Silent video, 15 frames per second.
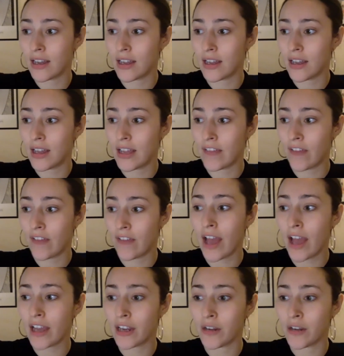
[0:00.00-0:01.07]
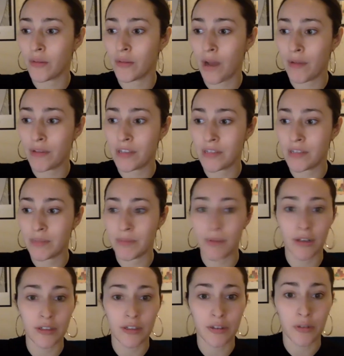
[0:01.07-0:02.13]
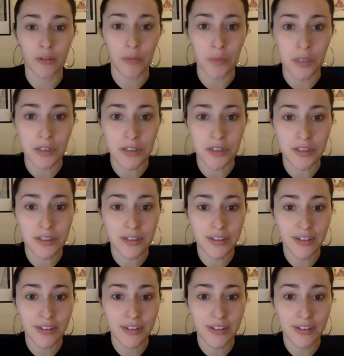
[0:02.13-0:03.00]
If higher, why would this be better or worse?